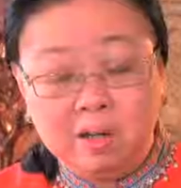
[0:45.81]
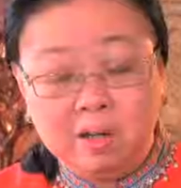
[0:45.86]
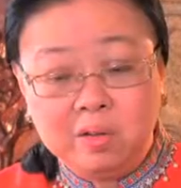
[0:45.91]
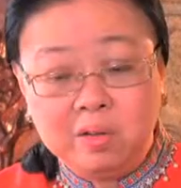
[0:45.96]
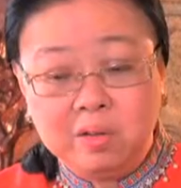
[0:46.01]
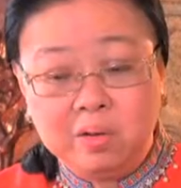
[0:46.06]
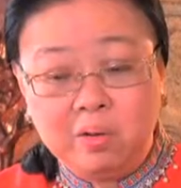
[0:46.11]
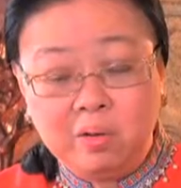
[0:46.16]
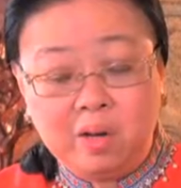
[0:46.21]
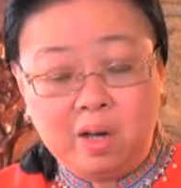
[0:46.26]

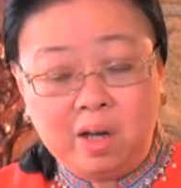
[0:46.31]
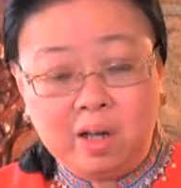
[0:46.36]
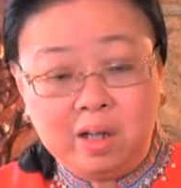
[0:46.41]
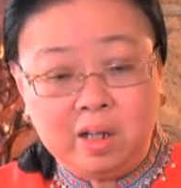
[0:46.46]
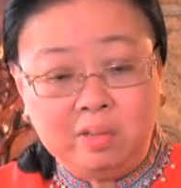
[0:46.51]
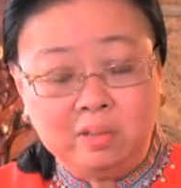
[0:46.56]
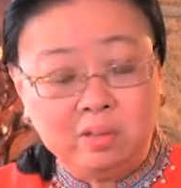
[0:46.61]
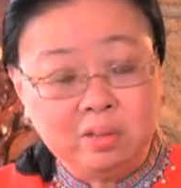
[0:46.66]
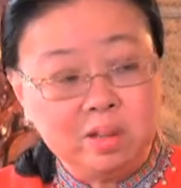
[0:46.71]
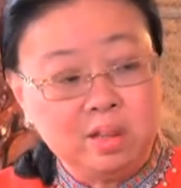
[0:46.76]
You know,
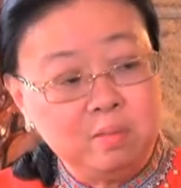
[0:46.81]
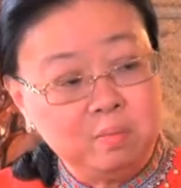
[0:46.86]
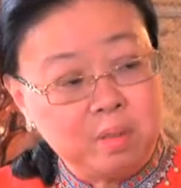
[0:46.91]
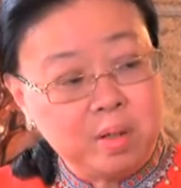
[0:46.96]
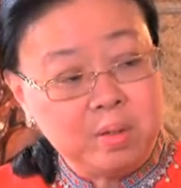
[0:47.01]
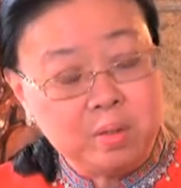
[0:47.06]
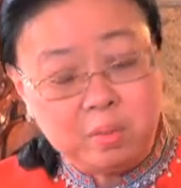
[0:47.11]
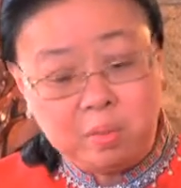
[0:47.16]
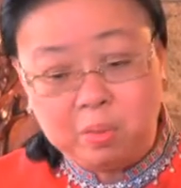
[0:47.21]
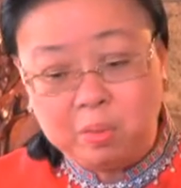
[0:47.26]
I don't
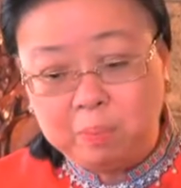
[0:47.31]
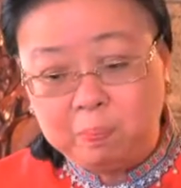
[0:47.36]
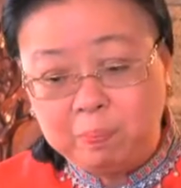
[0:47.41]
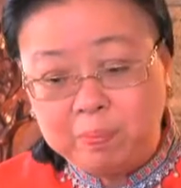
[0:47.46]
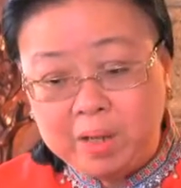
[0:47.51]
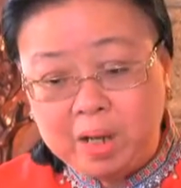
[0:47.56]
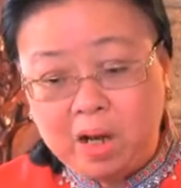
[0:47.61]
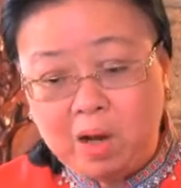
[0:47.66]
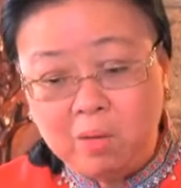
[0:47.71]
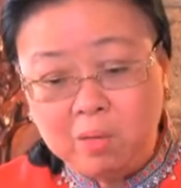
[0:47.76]
even know
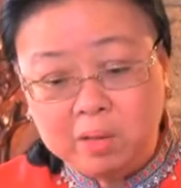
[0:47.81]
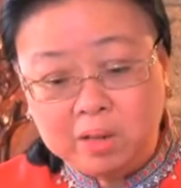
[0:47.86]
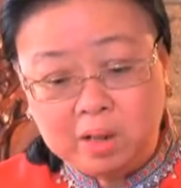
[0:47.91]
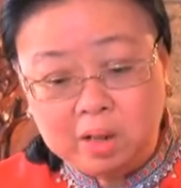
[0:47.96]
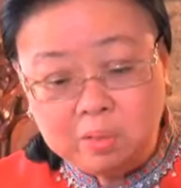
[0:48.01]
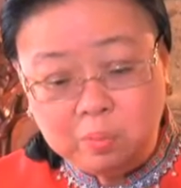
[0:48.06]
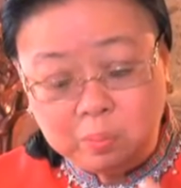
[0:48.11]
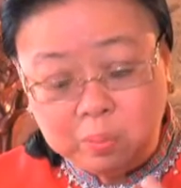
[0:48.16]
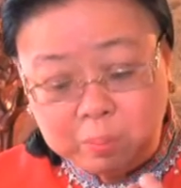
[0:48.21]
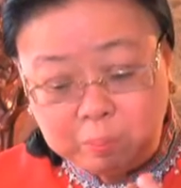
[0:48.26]
how
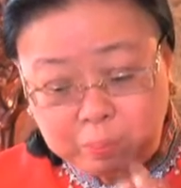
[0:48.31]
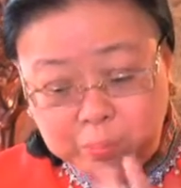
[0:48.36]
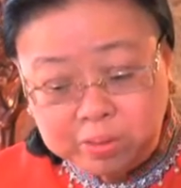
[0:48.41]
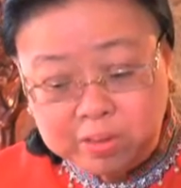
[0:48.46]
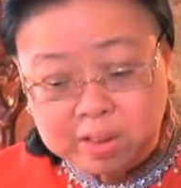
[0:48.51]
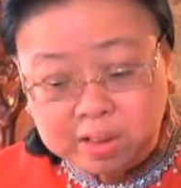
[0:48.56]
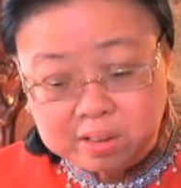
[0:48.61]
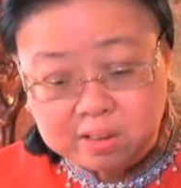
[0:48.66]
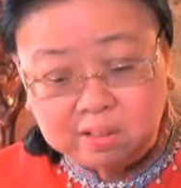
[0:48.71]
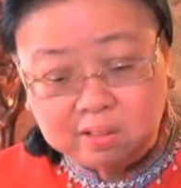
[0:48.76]
can we
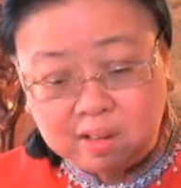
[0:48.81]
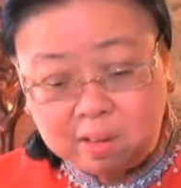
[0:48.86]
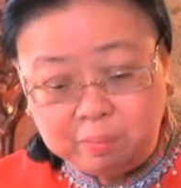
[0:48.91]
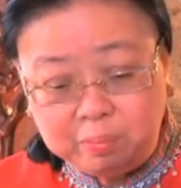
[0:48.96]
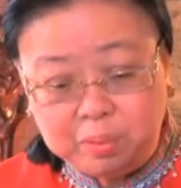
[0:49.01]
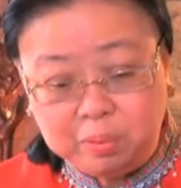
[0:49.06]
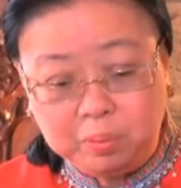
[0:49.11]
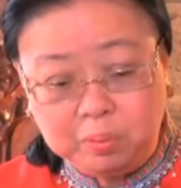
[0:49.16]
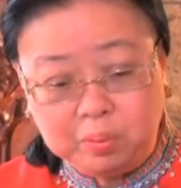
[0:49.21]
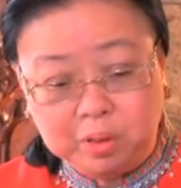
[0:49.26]
put a
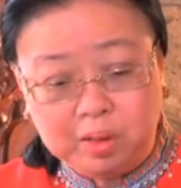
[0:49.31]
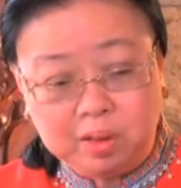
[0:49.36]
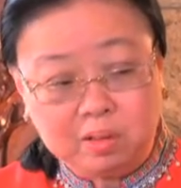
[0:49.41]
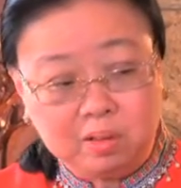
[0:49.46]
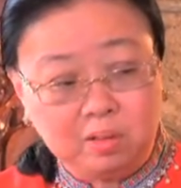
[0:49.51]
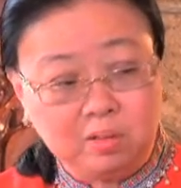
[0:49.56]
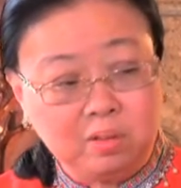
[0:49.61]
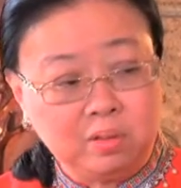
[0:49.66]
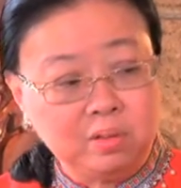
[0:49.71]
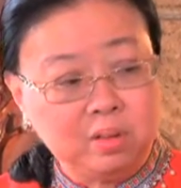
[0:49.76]
stop to it.
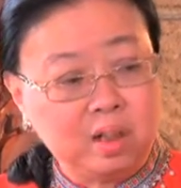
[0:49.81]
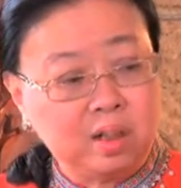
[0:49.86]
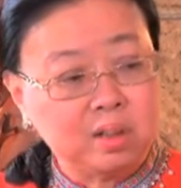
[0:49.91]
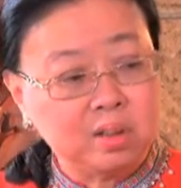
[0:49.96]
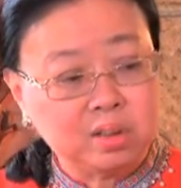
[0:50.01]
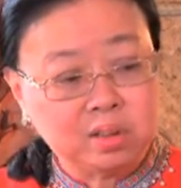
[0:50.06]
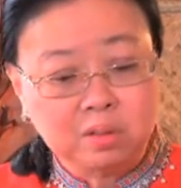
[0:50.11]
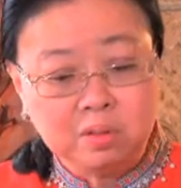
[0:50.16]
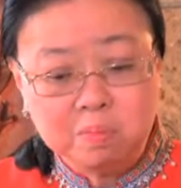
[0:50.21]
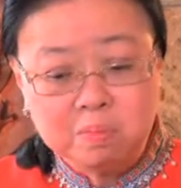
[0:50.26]
You know, there
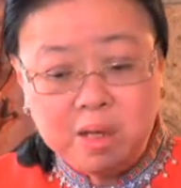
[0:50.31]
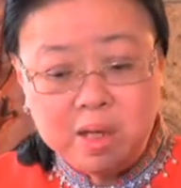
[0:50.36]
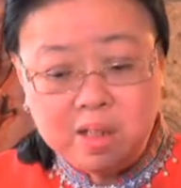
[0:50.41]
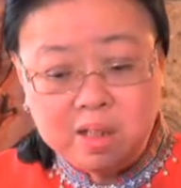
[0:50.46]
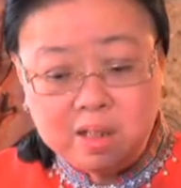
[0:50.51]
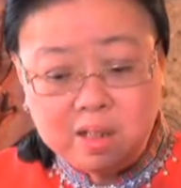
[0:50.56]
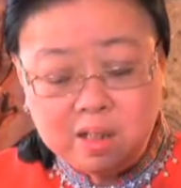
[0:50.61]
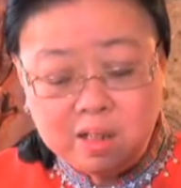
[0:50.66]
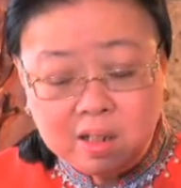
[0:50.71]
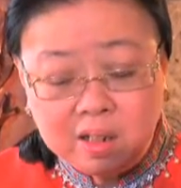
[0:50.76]
are so
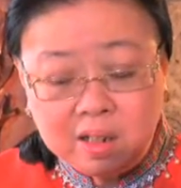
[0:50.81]
many